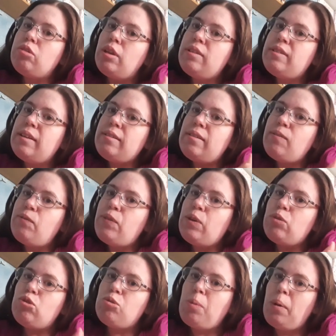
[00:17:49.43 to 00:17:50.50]
it doesn't feel
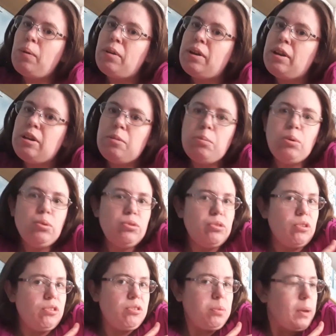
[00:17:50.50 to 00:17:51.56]
swollen anymore, so
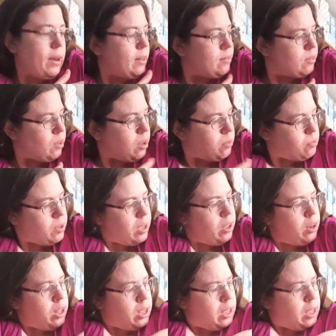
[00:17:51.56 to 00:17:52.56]
the swelling's come down,